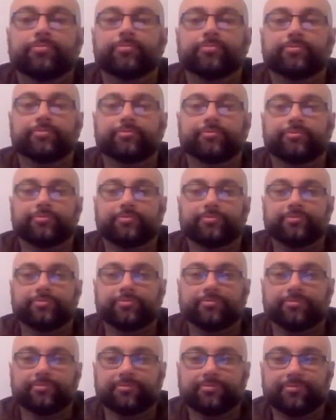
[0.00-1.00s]

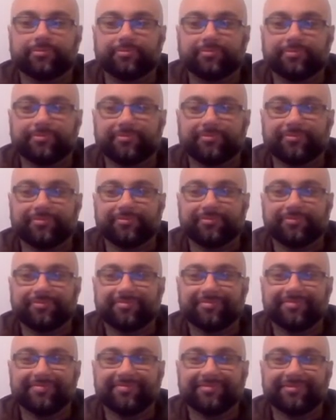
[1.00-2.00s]

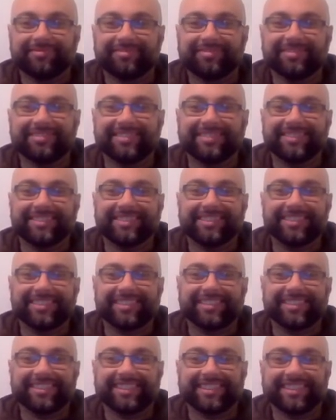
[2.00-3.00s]

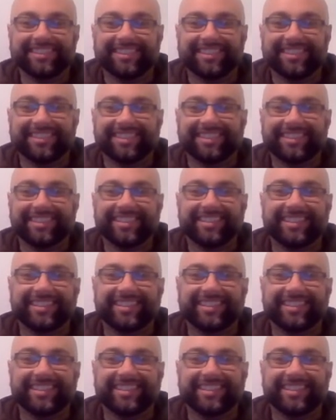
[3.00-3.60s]
(silent)